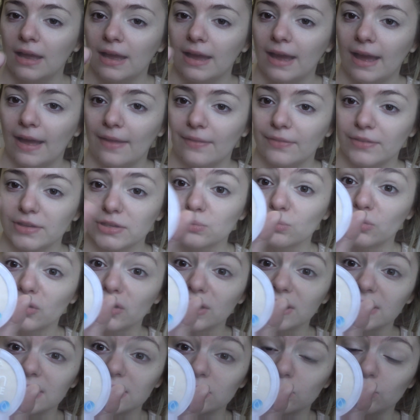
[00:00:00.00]
and this one
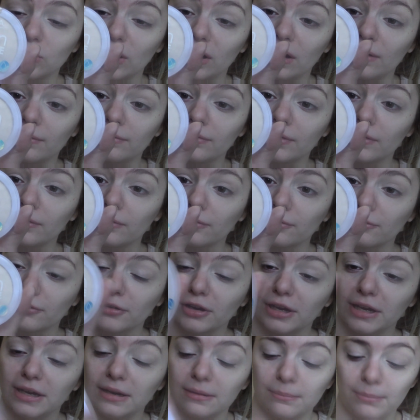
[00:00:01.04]
is worth
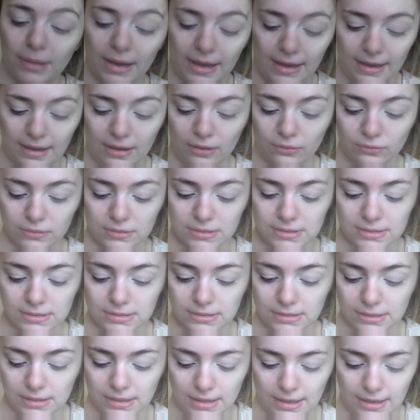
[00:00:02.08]
£3,
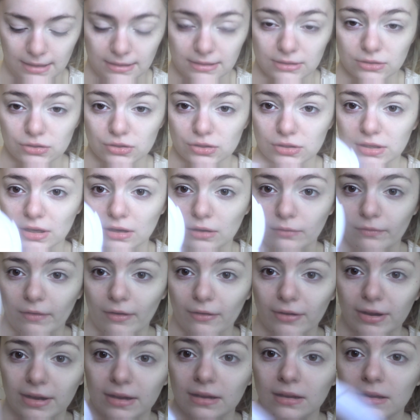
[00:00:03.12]
and it's just like a
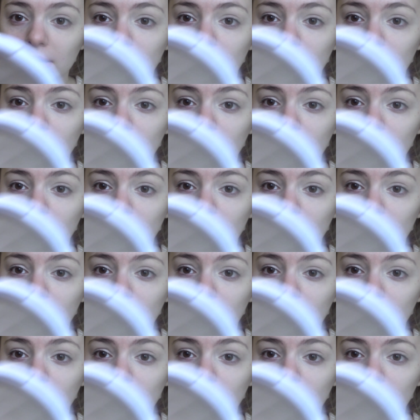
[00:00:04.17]
very